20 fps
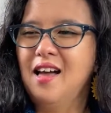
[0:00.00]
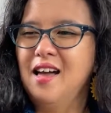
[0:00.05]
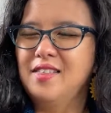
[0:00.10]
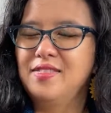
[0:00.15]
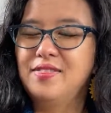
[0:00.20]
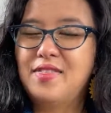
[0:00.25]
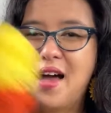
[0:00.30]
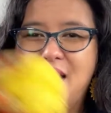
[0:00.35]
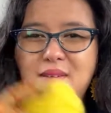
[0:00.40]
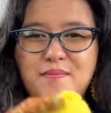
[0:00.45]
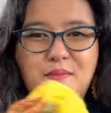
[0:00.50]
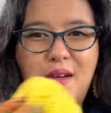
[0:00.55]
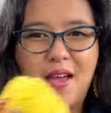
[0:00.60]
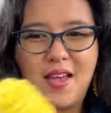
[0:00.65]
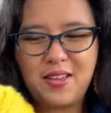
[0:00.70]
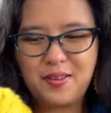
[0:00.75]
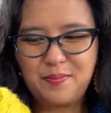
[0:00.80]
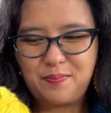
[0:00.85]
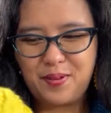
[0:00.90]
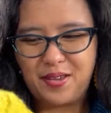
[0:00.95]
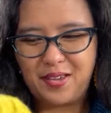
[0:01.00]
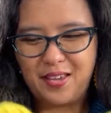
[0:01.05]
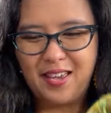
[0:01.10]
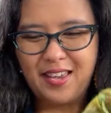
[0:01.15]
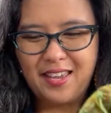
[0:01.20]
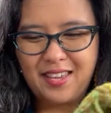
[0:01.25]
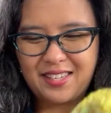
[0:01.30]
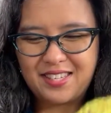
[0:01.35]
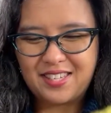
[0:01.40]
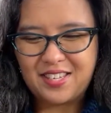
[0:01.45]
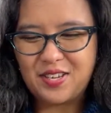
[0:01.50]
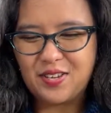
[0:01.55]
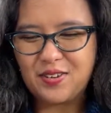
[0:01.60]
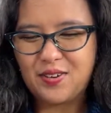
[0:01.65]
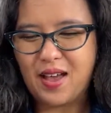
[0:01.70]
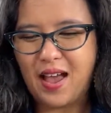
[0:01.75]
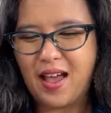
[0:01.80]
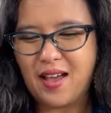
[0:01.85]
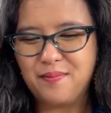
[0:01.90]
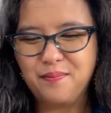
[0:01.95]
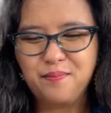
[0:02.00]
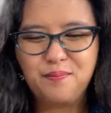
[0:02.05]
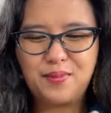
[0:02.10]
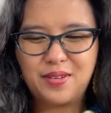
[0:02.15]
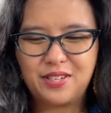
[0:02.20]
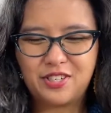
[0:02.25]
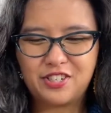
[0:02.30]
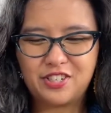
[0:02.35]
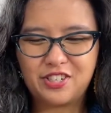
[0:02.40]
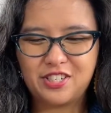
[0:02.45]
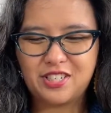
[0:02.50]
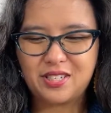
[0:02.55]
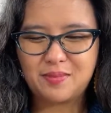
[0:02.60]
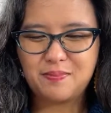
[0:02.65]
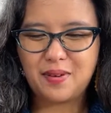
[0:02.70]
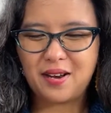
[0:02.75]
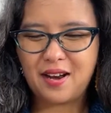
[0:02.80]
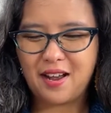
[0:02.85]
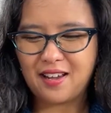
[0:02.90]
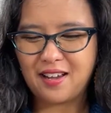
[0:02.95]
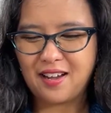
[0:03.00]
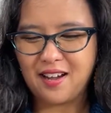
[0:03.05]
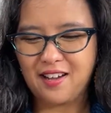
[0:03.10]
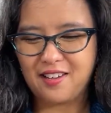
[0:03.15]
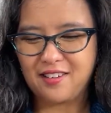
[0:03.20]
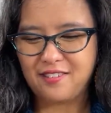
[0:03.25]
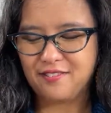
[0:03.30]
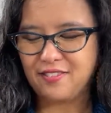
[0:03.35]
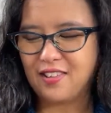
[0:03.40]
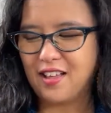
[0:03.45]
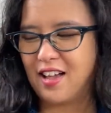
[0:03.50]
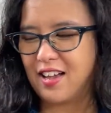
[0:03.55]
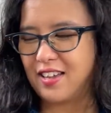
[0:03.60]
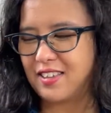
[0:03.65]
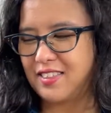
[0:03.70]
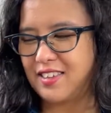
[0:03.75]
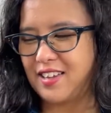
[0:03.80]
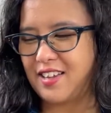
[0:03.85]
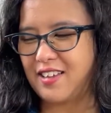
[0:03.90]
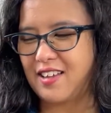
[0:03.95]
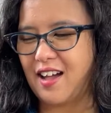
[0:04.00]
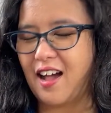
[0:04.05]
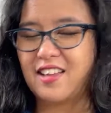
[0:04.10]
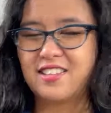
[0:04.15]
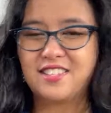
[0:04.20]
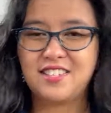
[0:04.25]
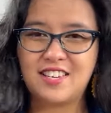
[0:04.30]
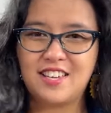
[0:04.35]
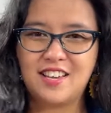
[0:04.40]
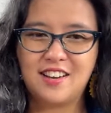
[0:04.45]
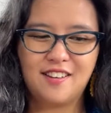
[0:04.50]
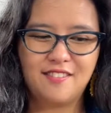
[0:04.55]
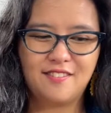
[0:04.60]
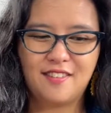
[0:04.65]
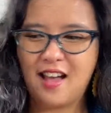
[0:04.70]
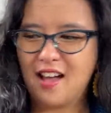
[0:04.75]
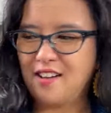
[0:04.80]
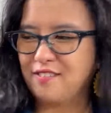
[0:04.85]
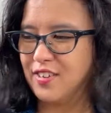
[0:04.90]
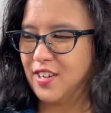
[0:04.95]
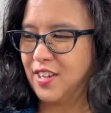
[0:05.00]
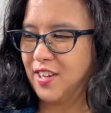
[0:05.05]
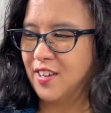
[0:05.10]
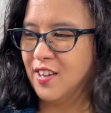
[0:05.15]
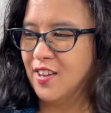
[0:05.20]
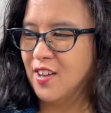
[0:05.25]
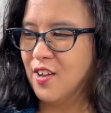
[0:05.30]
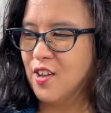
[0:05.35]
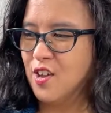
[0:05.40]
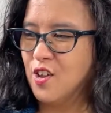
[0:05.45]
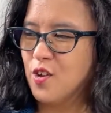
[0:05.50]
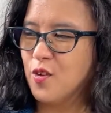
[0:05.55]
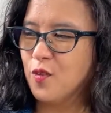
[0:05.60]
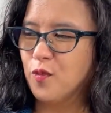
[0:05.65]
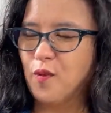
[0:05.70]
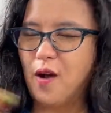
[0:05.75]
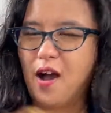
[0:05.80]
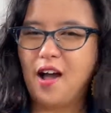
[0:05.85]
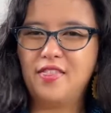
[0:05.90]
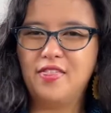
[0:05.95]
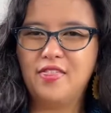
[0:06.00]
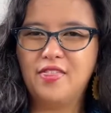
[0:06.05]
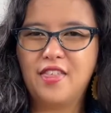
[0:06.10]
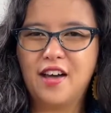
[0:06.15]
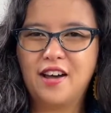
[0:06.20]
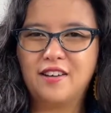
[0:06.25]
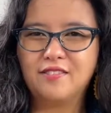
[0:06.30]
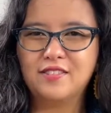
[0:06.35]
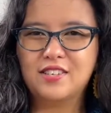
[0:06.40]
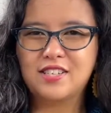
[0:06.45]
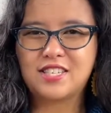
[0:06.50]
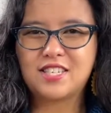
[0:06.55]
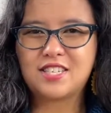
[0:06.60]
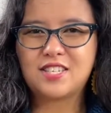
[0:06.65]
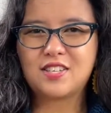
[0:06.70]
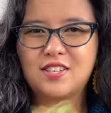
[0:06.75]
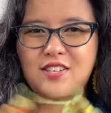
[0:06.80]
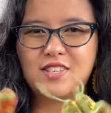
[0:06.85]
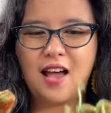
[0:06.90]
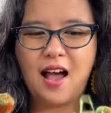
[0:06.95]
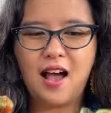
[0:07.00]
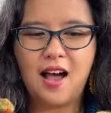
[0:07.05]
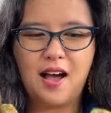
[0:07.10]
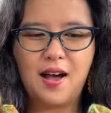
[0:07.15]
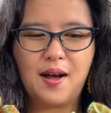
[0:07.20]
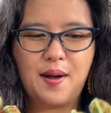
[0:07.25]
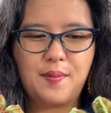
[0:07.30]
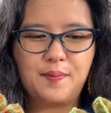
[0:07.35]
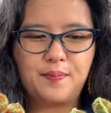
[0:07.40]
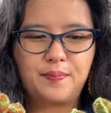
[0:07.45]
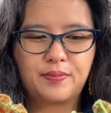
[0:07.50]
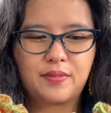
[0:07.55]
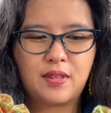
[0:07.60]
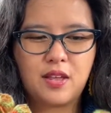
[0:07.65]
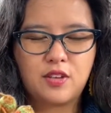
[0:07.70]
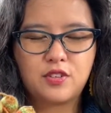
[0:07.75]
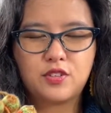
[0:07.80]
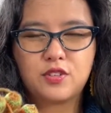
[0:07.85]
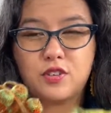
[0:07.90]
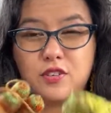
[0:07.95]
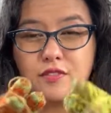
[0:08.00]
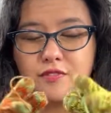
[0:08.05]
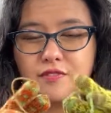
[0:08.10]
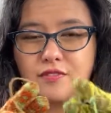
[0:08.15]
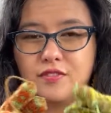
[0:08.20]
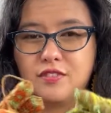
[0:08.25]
that may be too ambitious. But I kind of like the idea of having one that was sort of